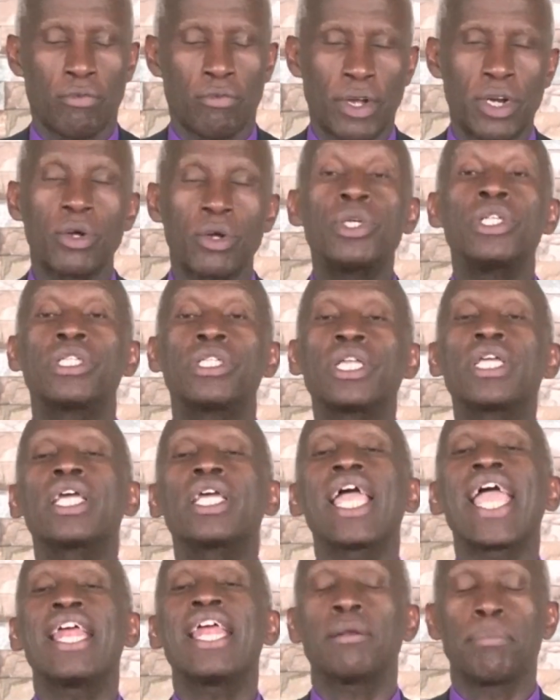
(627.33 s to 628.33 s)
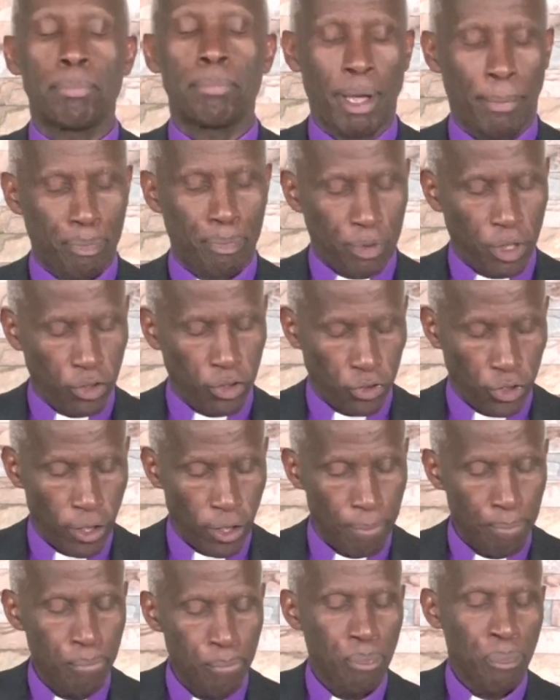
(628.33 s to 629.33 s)
of anointing and
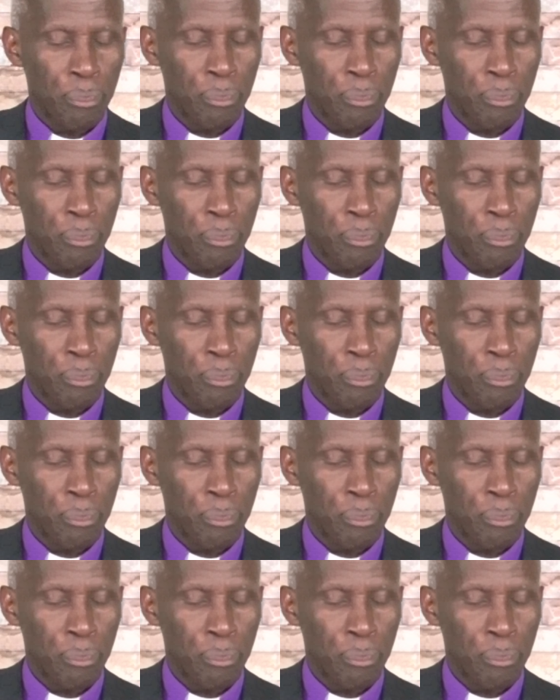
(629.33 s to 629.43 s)
baptism.